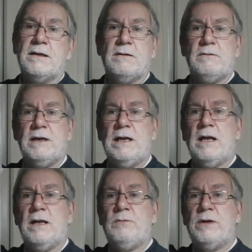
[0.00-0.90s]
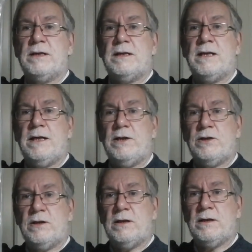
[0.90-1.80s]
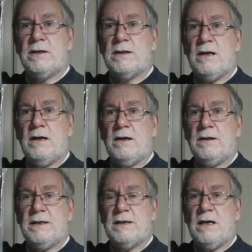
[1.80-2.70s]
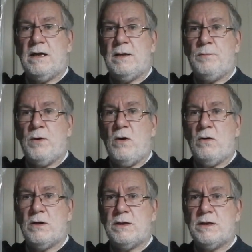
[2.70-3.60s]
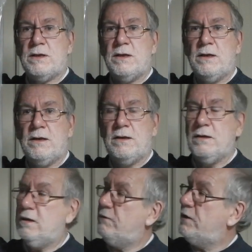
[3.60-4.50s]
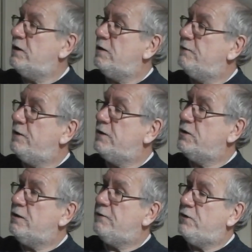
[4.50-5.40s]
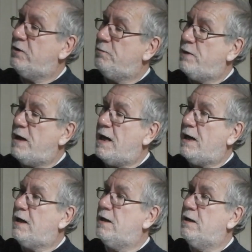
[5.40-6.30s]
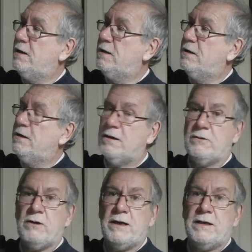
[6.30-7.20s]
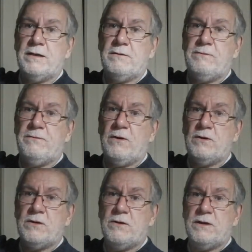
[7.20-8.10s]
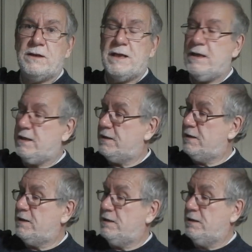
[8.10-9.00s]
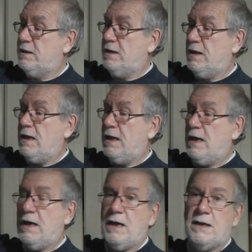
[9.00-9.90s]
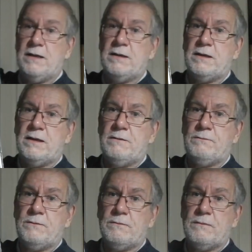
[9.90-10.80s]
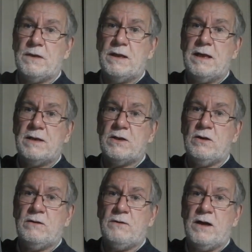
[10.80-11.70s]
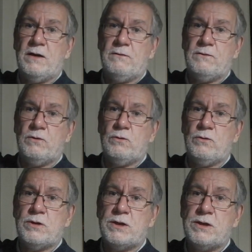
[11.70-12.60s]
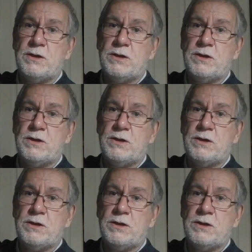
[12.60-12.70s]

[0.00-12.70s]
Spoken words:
I really like the presentation, the style and design of the box. Lovely colour photograph on the back. Great font on the text. And yeah, it's coloured vinyl, of course.